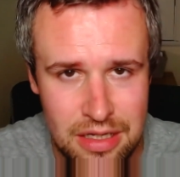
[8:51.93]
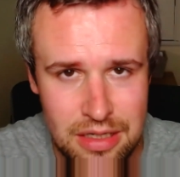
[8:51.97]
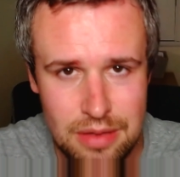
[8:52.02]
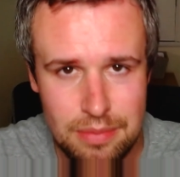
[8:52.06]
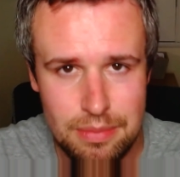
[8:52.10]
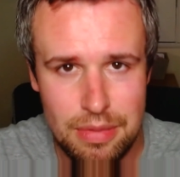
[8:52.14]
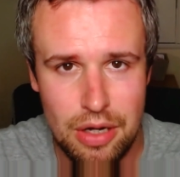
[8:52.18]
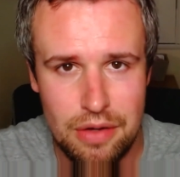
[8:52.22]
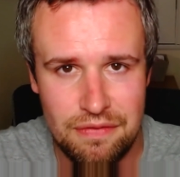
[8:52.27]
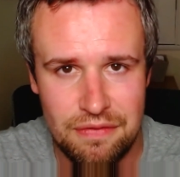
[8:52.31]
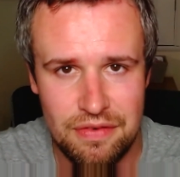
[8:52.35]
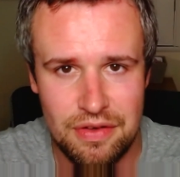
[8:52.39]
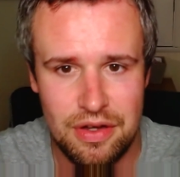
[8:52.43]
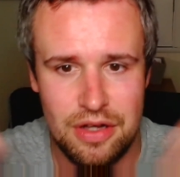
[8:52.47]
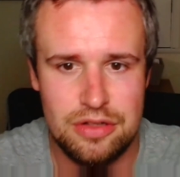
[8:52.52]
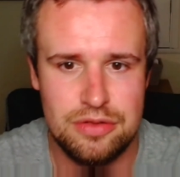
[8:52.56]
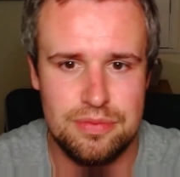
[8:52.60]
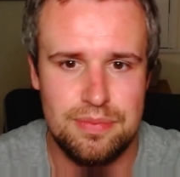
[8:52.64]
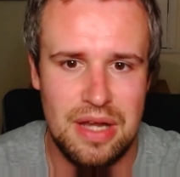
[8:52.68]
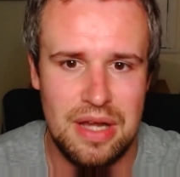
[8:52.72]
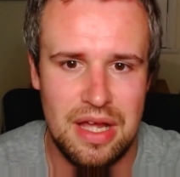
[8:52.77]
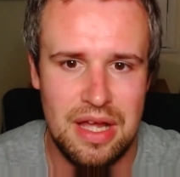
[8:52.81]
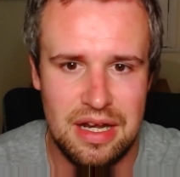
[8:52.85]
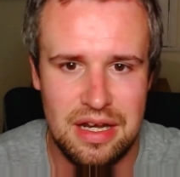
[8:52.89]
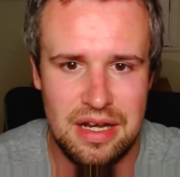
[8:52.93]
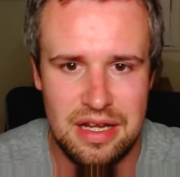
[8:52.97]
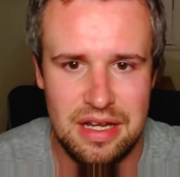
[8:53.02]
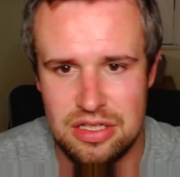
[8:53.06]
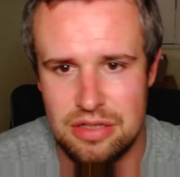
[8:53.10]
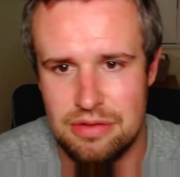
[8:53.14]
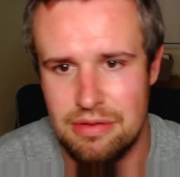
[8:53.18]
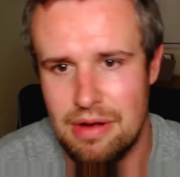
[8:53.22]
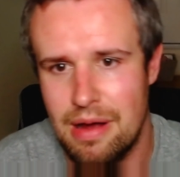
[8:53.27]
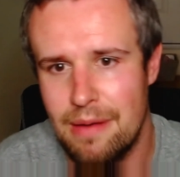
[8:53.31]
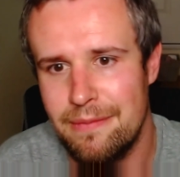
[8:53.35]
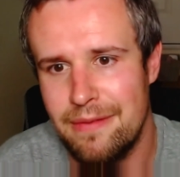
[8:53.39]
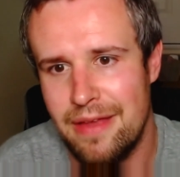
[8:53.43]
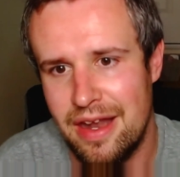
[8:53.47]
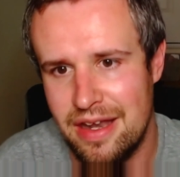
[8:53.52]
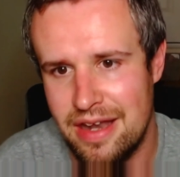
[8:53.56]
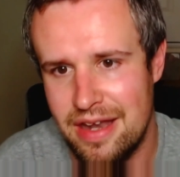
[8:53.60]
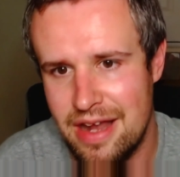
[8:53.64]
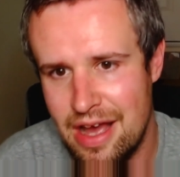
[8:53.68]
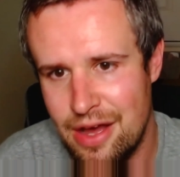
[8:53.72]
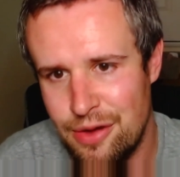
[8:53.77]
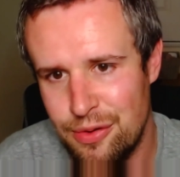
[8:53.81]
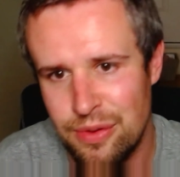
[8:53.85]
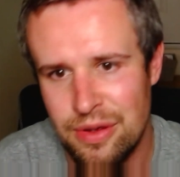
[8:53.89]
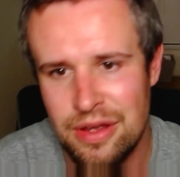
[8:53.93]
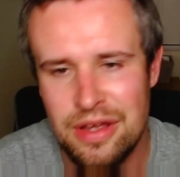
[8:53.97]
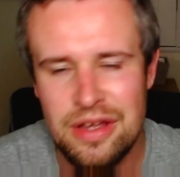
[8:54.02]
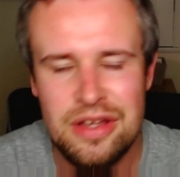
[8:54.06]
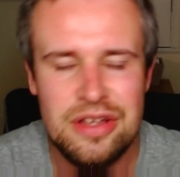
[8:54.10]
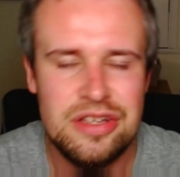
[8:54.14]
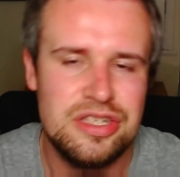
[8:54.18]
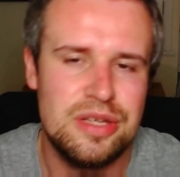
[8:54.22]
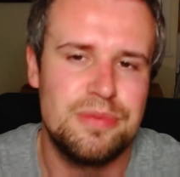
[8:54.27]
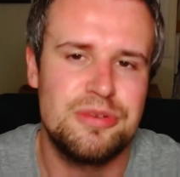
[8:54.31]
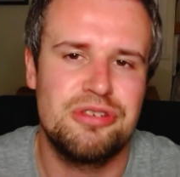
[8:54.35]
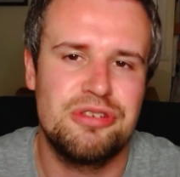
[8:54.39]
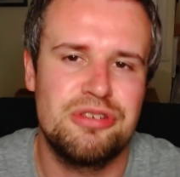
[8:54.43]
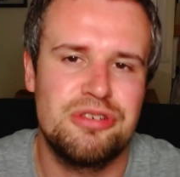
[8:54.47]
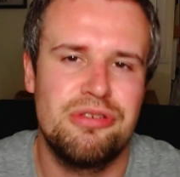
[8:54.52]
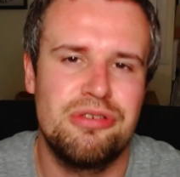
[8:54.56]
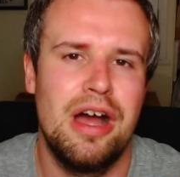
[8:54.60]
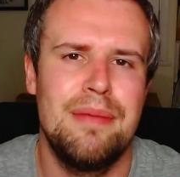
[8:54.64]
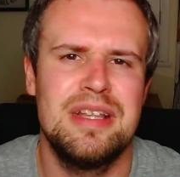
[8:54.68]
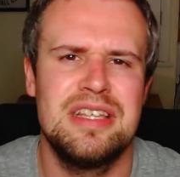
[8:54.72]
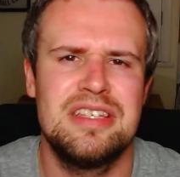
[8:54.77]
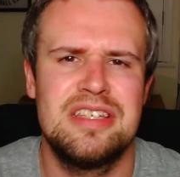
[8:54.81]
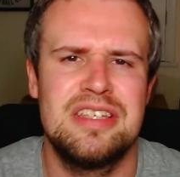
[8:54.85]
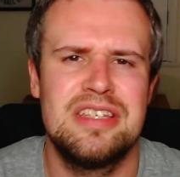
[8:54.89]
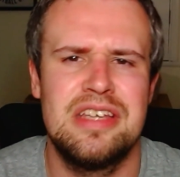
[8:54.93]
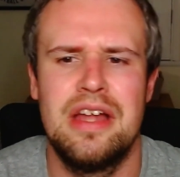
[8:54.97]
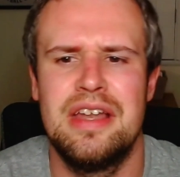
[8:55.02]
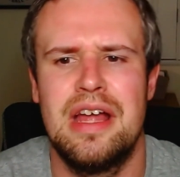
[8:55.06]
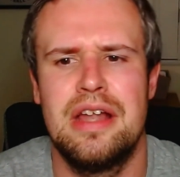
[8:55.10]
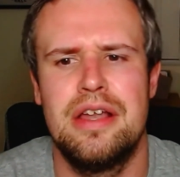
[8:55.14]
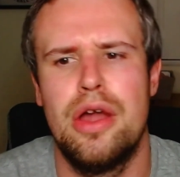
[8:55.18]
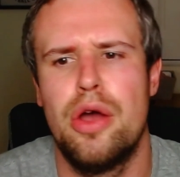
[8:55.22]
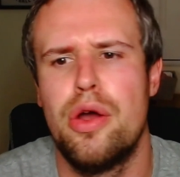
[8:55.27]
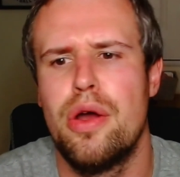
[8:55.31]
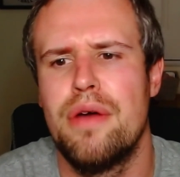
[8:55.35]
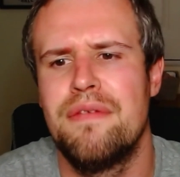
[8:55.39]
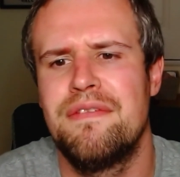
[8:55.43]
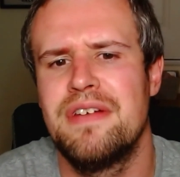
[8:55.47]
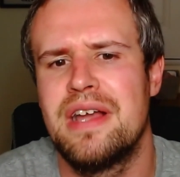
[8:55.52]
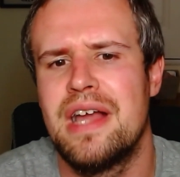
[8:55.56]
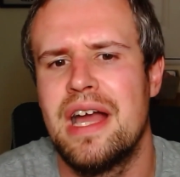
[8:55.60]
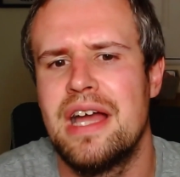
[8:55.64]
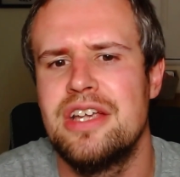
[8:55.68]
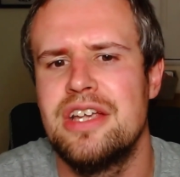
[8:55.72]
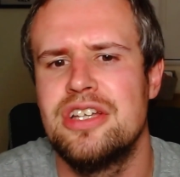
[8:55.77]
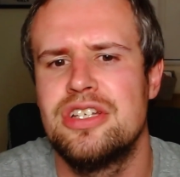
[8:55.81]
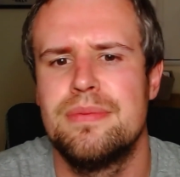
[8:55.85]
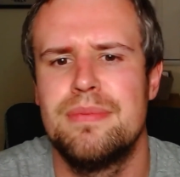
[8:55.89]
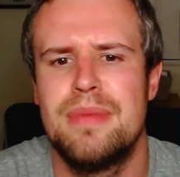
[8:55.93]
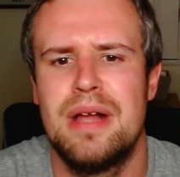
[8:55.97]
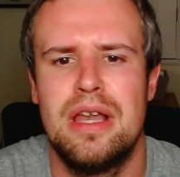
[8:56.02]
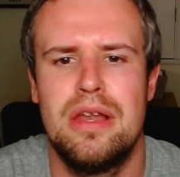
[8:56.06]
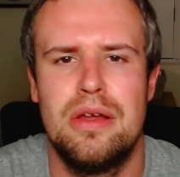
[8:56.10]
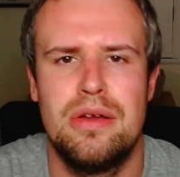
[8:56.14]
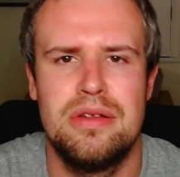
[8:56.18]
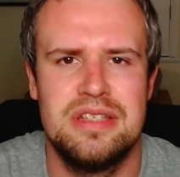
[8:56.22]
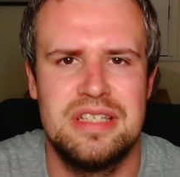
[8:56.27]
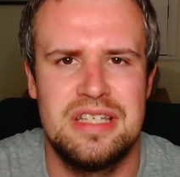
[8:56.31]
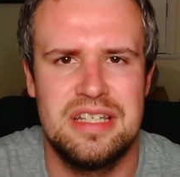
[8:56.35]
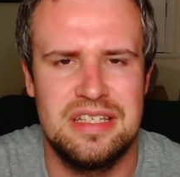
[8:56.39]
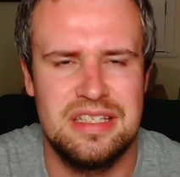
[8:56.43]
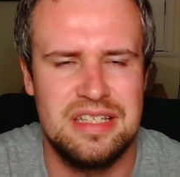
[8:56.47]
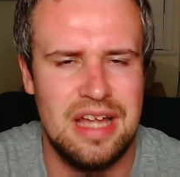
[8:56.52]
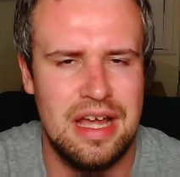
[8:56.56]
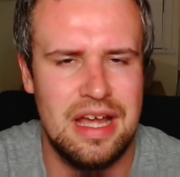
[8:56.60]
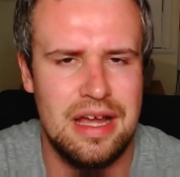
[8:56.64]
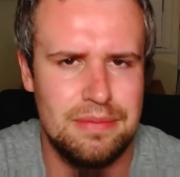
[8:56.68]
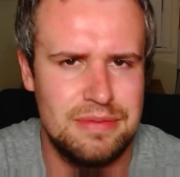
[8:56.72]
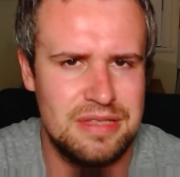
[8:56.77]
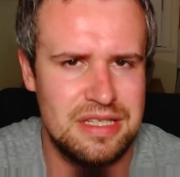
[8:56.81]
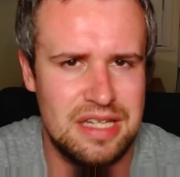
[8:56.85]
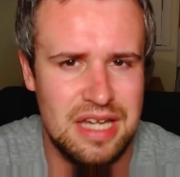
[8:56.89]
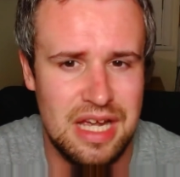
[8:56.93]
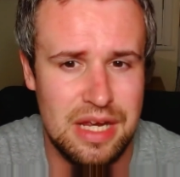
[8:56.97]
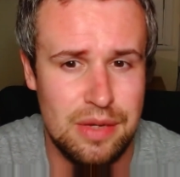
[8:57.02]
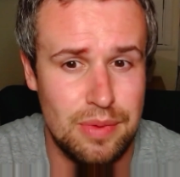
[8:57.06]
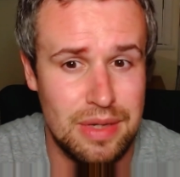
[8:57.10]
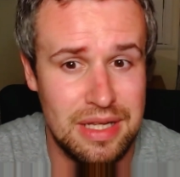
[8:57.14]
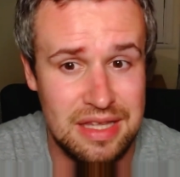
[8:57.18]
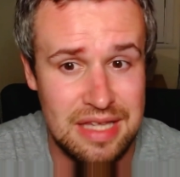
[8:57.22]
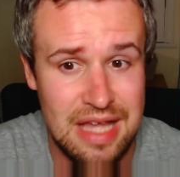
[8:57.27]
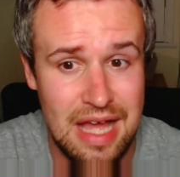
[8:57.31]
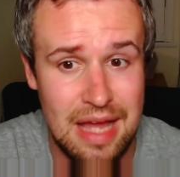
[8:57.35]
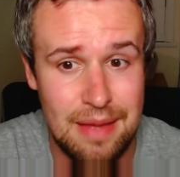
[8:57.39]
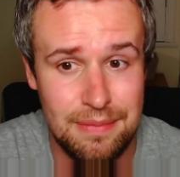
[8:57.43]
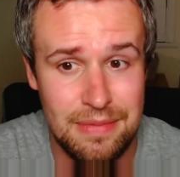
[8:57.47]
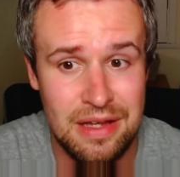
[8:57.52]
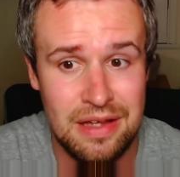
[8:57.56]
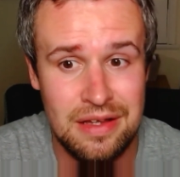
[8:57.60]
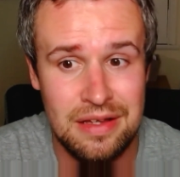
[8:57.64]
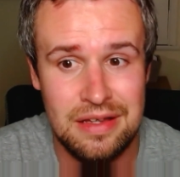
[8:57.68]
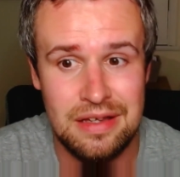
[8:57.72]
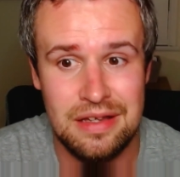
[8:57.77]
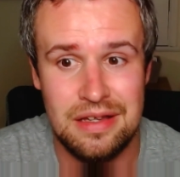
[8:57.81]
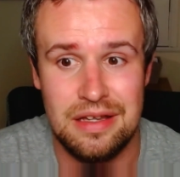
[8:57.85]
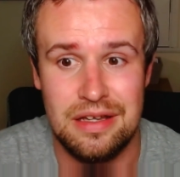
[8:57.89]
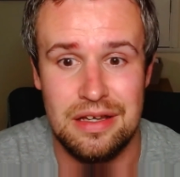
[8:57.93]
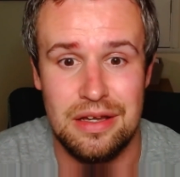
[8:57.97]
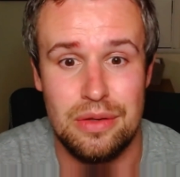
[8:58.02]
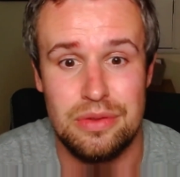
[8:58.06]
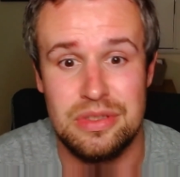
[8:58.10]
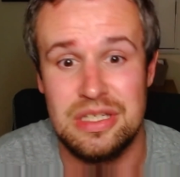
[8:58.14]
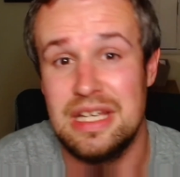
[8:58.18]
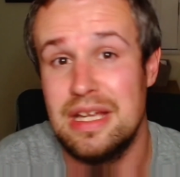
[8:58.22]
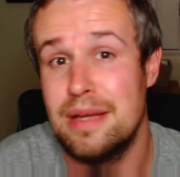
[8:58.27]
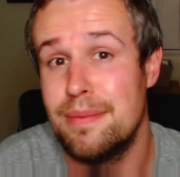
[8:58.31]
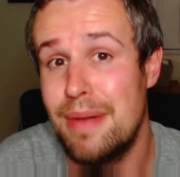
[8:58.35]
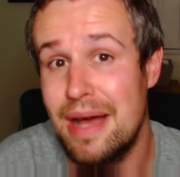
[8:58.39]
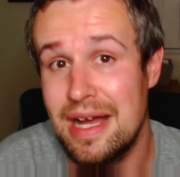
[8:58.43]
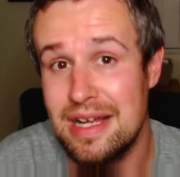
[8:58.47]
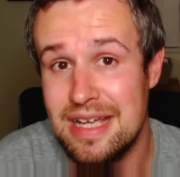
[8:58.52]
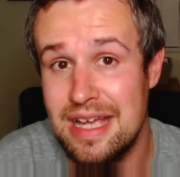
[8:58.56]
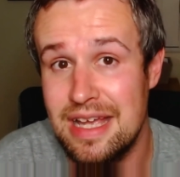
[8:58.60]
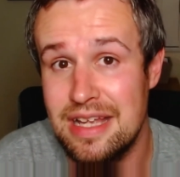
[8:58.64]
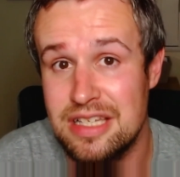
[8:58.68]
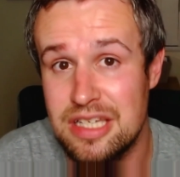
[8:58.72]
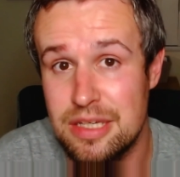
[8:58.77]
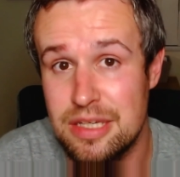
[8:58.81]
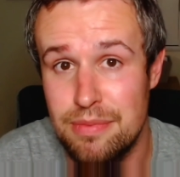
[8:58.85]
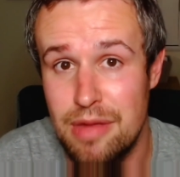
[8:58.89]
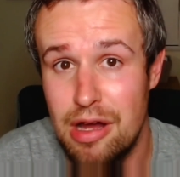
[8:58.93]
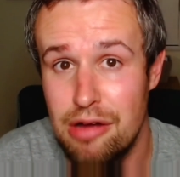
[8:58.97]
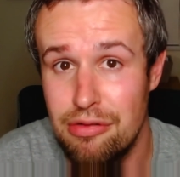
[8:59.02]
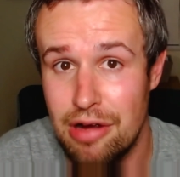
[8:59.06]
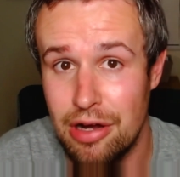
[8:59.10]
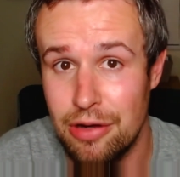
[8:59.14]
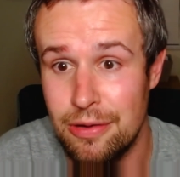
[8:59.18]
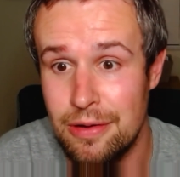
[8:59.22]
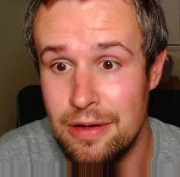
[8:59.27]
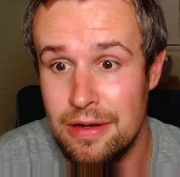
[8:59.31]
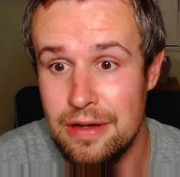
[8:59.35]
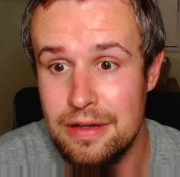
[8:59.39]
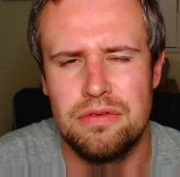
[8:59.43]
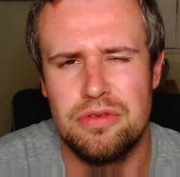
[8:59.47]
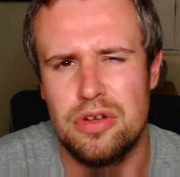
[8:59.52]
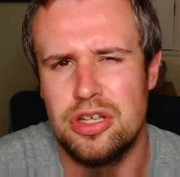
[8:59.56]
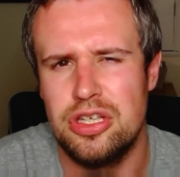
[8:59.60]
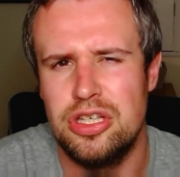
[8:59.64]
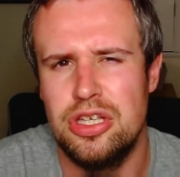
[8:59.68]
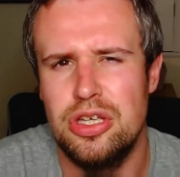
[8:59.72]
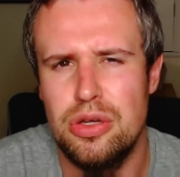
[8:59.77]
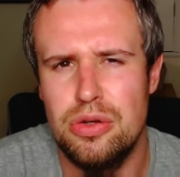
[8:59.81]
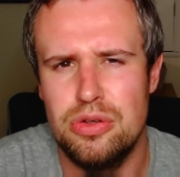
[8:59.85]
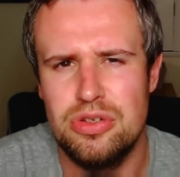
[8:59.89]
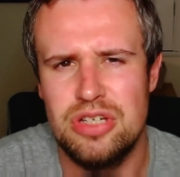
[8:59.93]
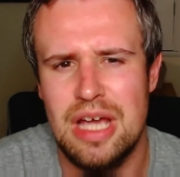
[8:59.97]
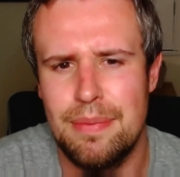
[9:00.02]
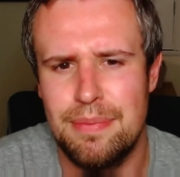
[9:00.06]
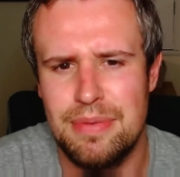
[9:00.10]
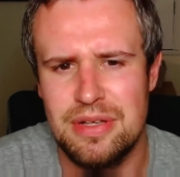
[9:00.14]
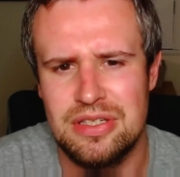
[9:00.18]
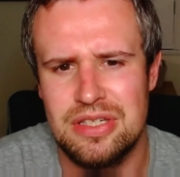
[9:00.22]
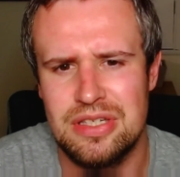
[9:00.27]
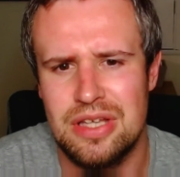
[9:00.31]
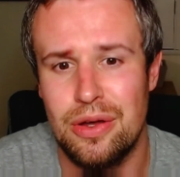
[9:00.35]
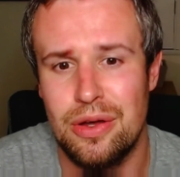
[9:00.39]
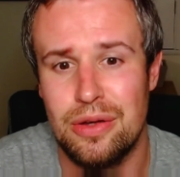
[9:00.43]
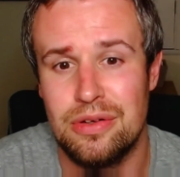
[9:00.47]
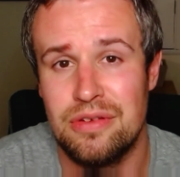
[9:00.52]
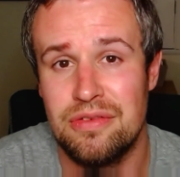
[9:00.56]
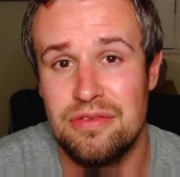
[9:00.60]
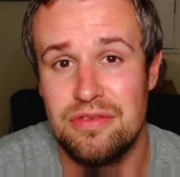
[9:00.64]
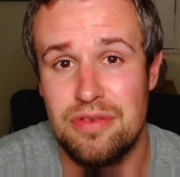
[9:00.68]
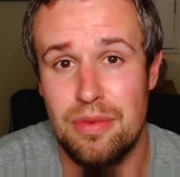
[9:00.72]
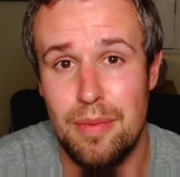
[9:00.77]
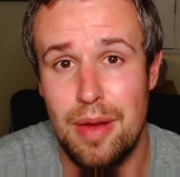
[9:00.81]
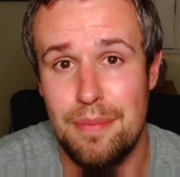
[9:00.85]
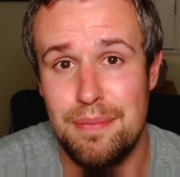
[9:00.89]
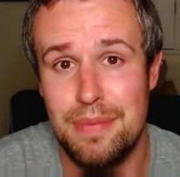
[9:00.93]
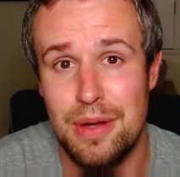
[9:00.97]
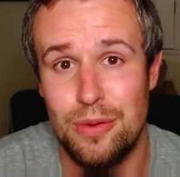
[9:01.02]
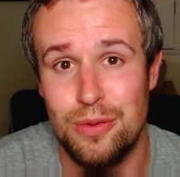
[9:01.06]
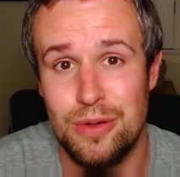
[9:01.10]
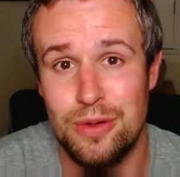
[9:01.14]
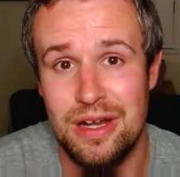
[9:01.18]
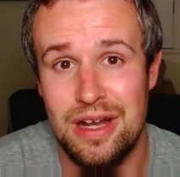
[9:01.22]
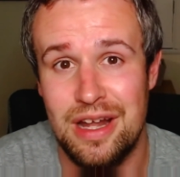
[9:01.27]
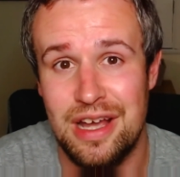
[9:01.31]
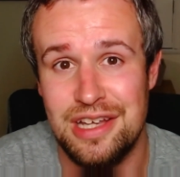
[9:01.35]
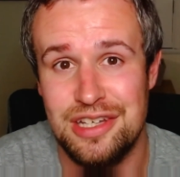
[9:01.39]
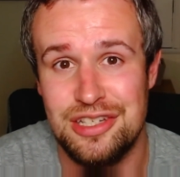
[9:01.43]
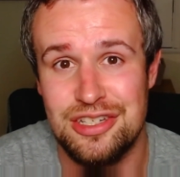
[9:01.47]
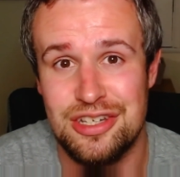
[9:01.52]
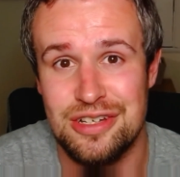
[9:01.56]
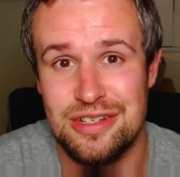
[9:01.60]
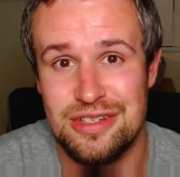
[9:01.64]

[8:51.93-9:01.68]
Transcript: Both of those playlists are up there now. Subscribe and turn that notification bell on to stay up to date with them, and I'll see you back here tomorrow for a huge episode from my Builder Nation